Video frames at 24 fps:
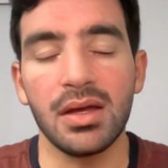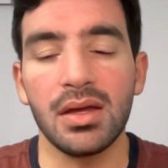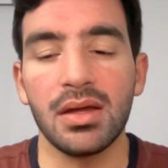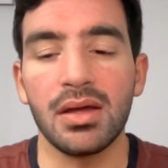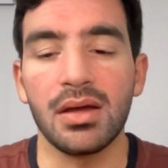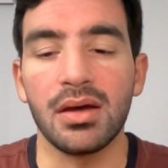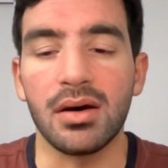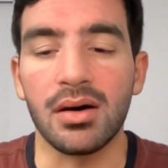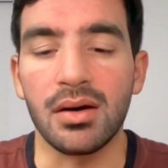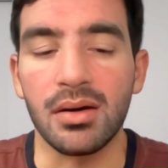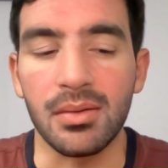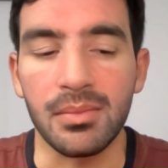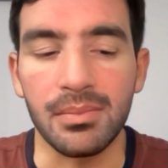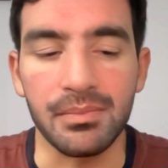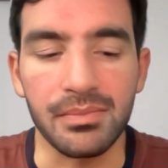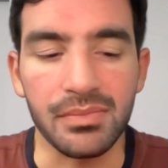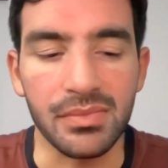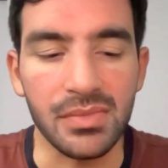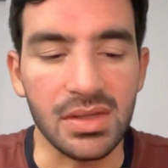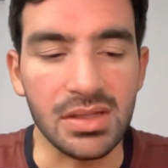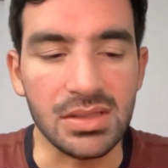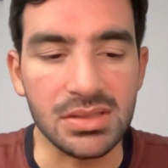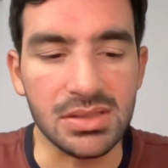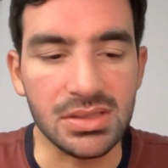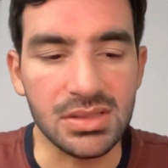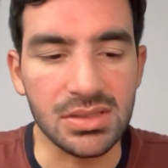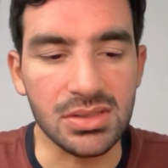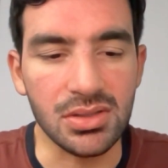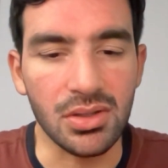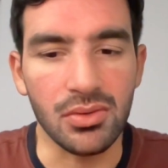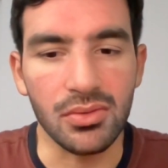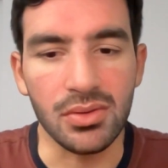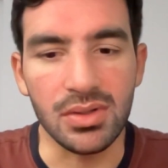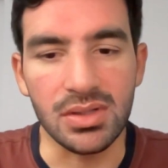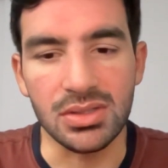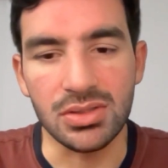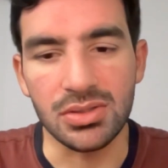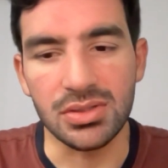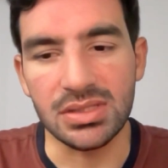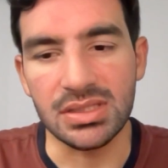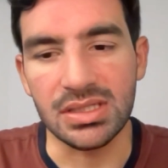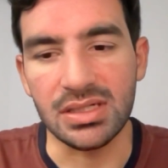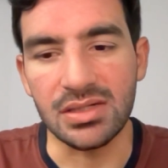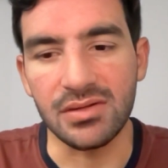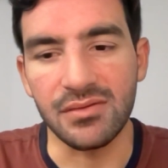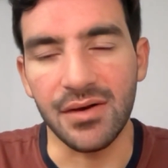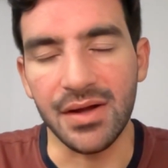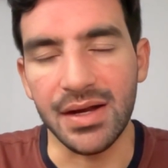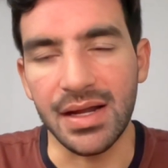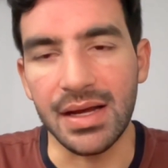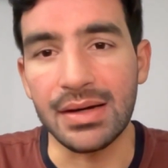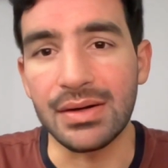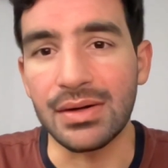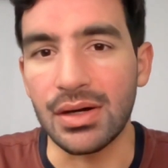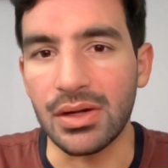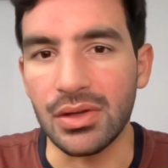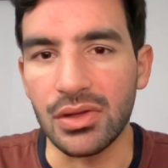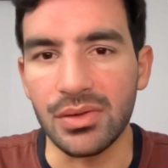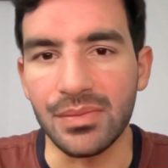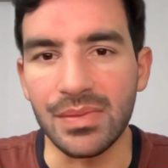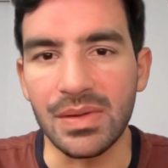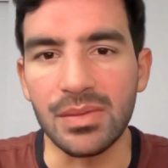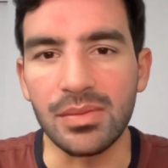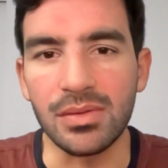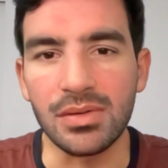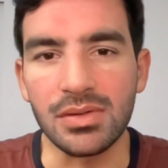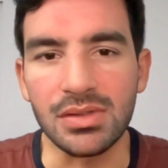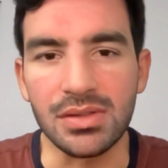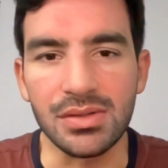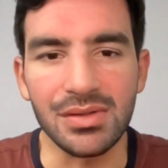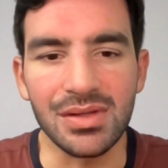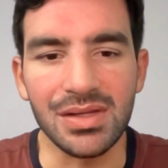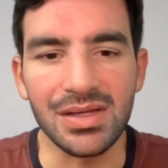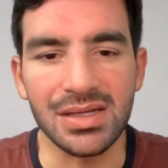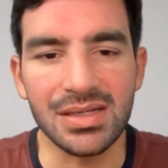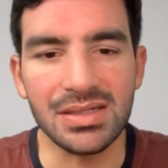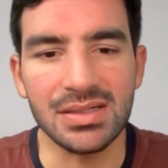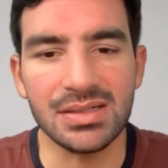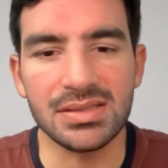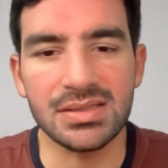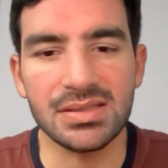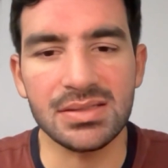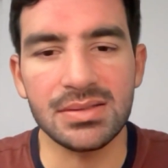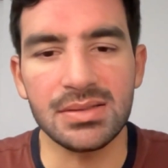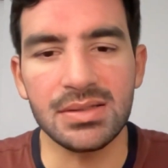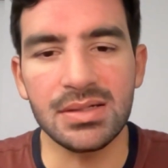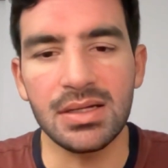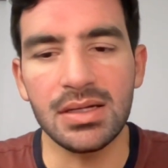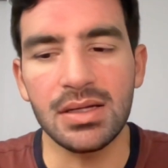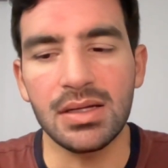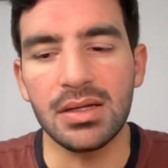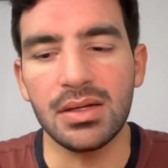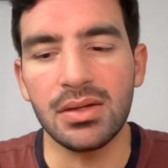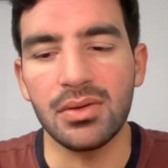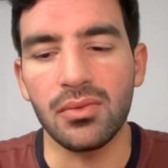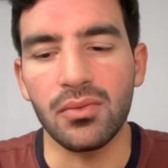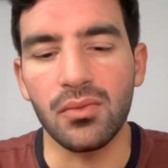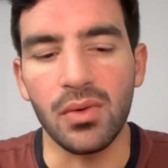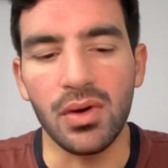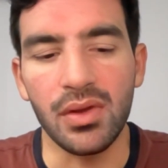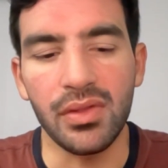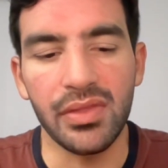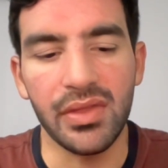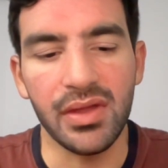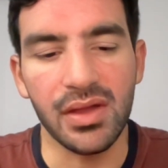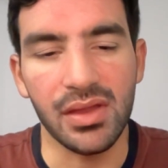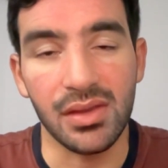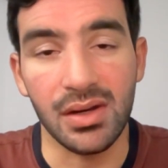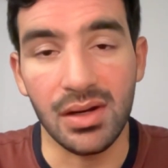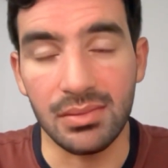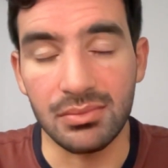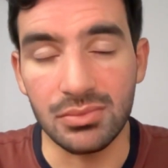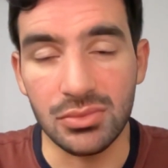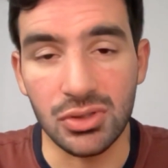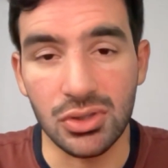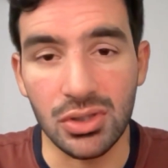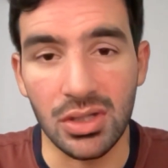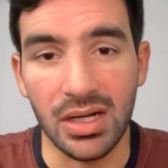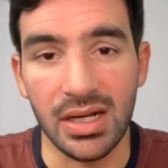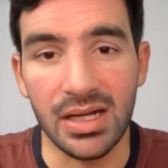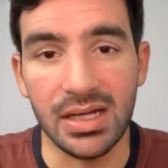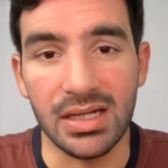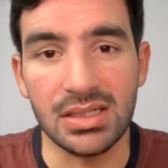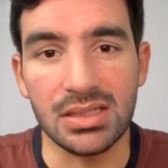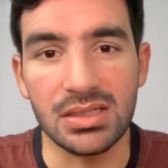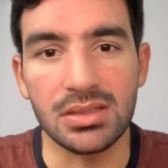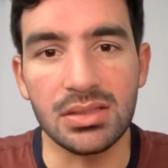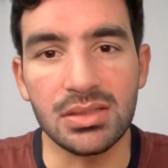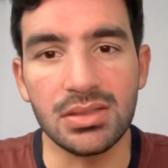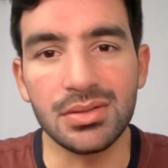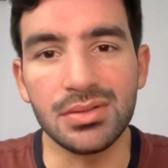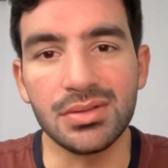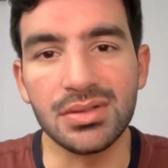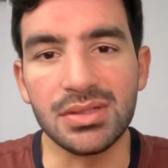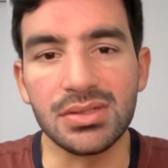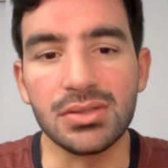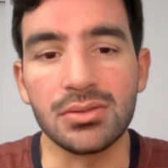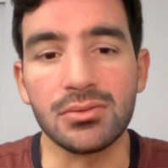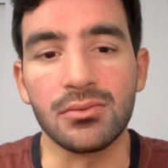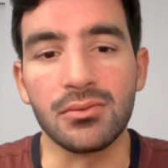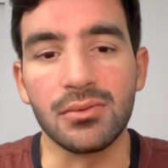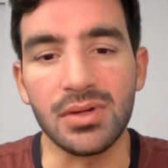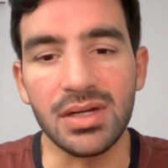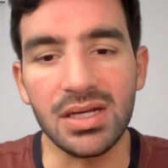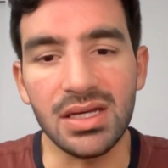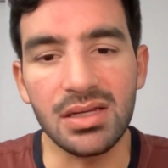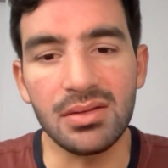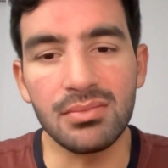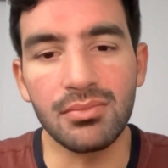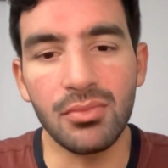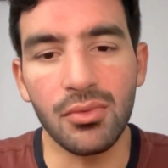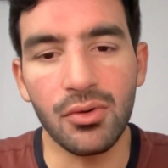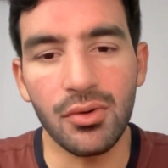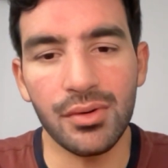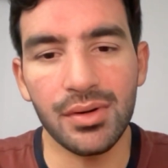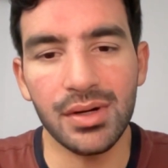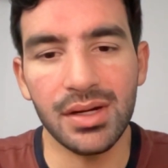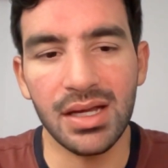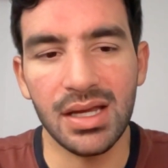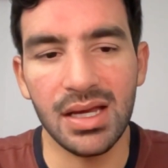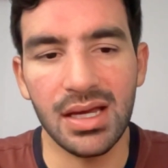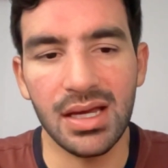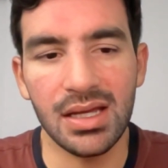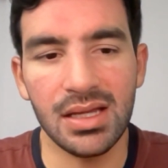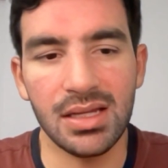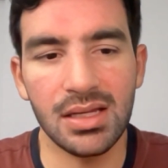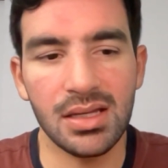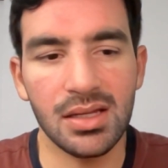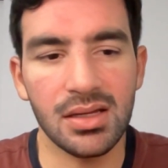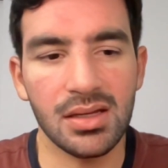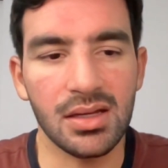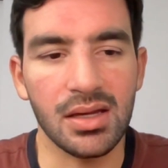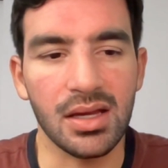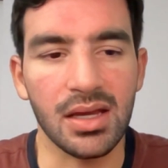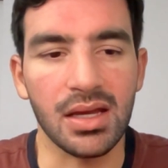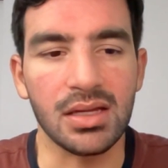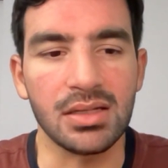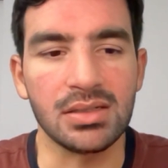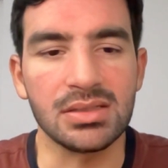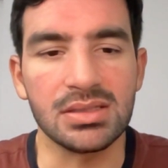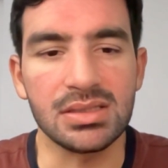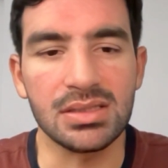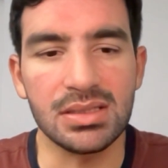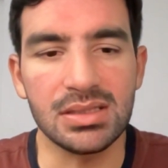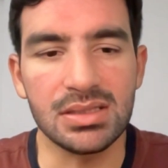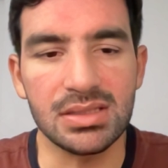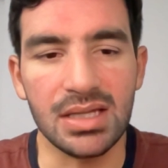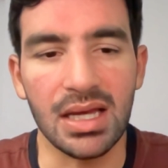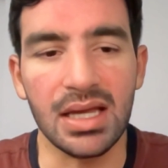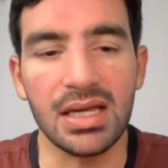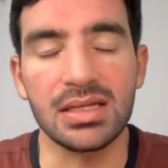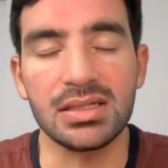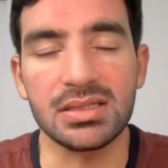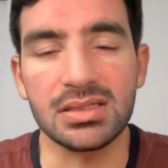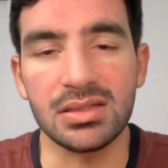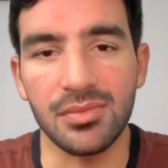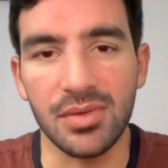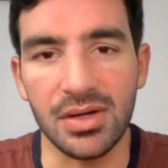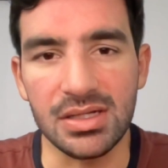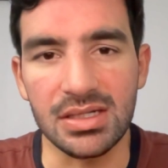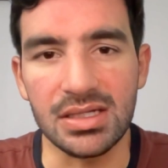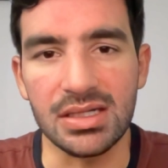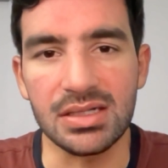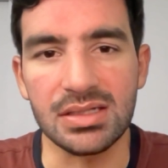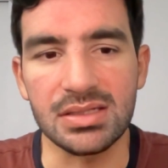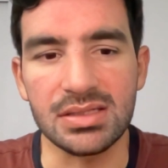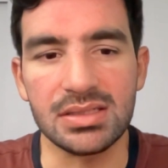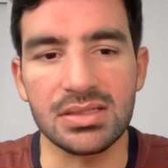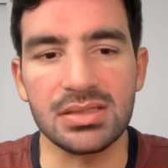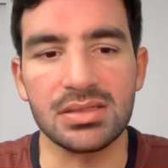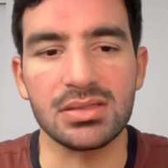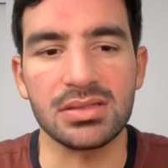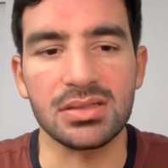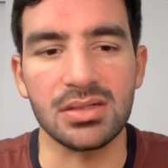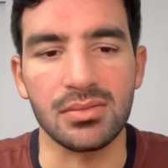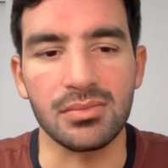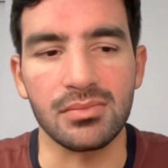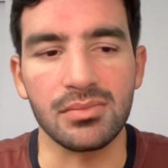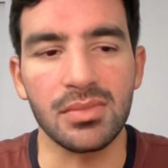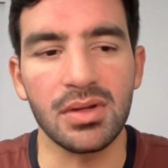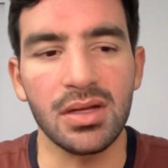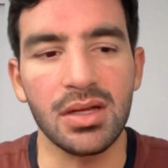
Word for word: Um, it's so interesting to find out how other people do things one thing that I'm trying to do is read more again and take some ideas, some